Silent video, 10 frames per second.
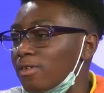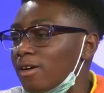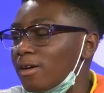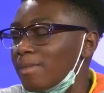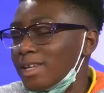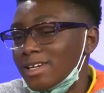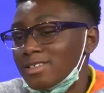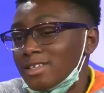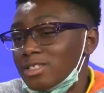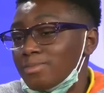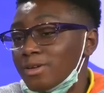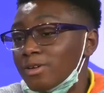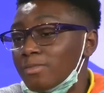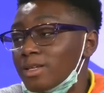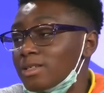Um, I like the
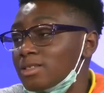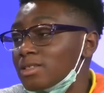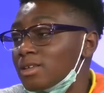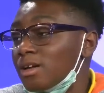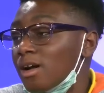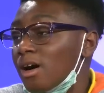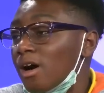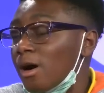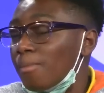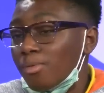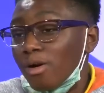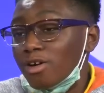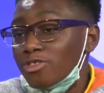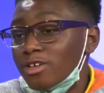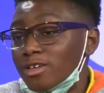experiments. Um,
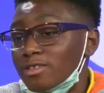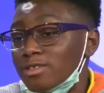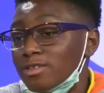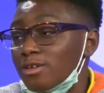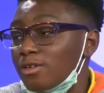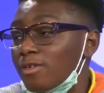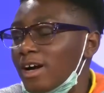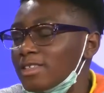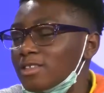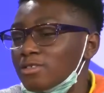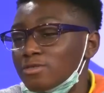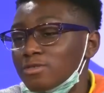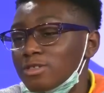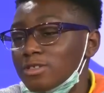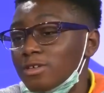projects. So I think this
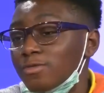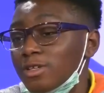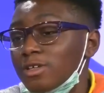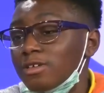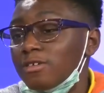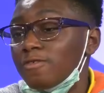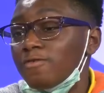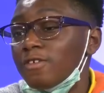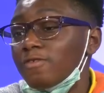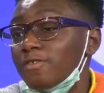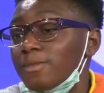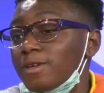was a really good fit for me.